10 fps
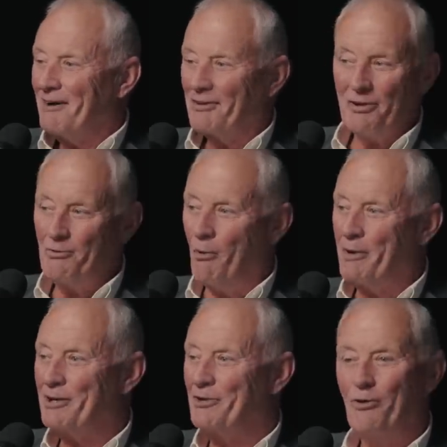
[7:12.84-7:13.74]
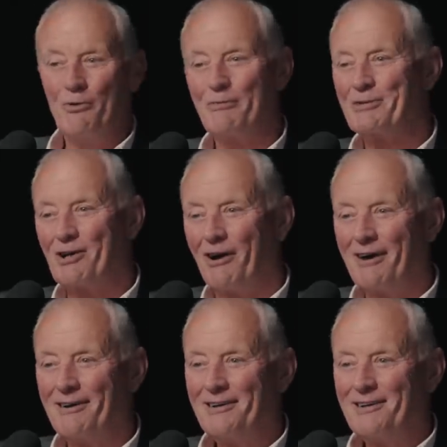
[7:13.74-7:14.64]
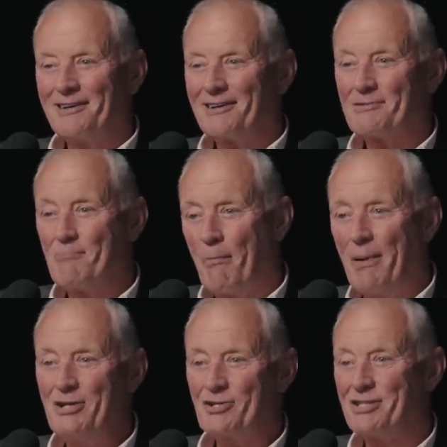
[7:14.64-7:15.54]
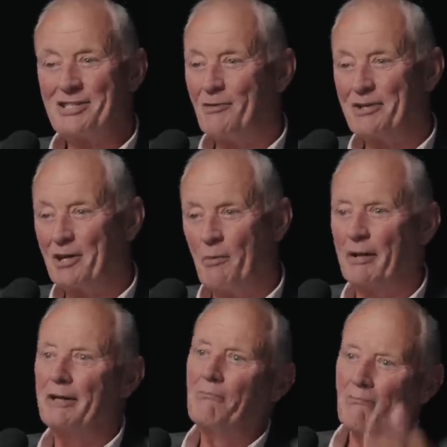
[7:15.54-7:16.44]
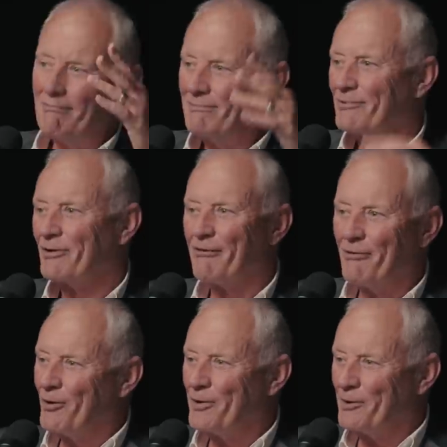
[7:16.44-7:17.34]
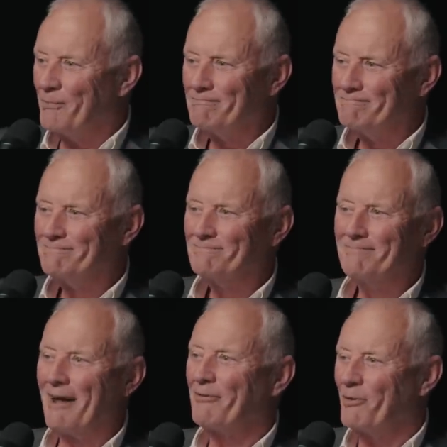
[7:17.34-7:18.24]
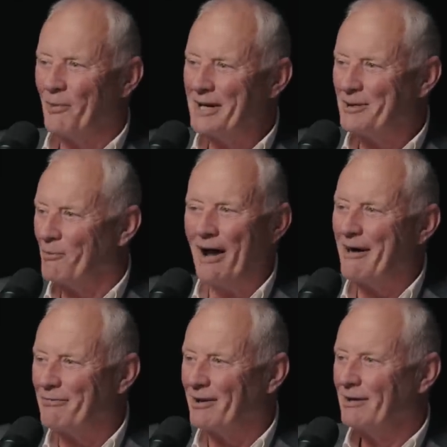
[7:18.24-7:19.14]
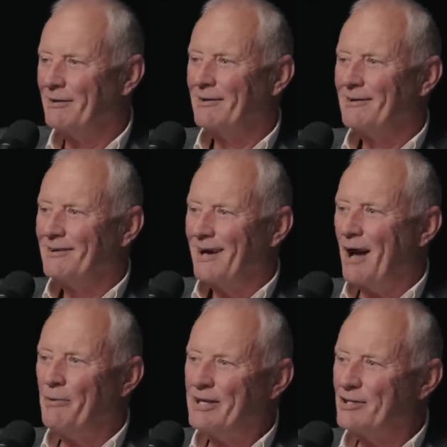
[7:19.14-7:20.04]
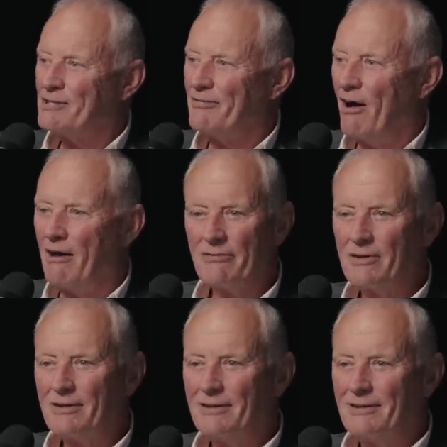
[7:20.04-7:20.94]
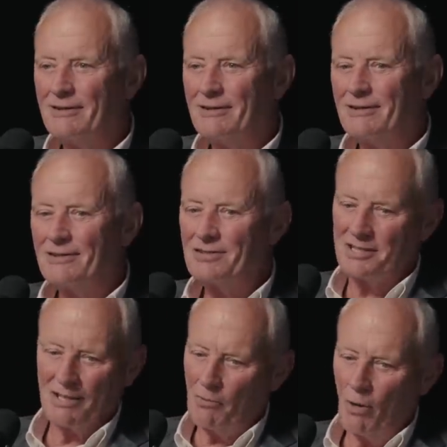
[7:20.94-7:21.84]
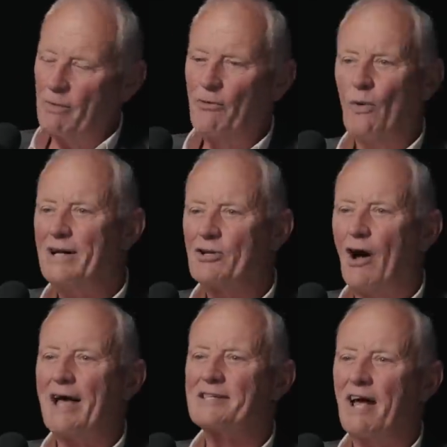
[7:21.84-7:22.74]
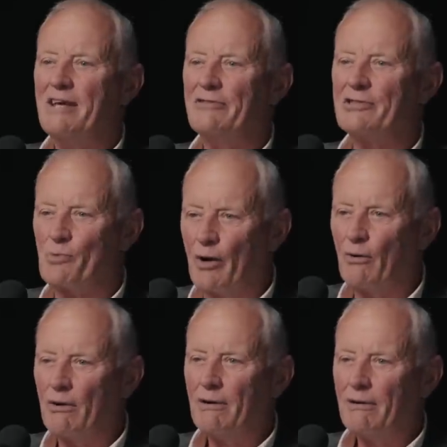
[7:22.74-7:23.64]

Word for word: I don't know what we're going to do when we retire because my pension is only going to be 3 or 4 quid a month or week or whatever. How are we going to survive? She said, well, we've always got our savings, Will.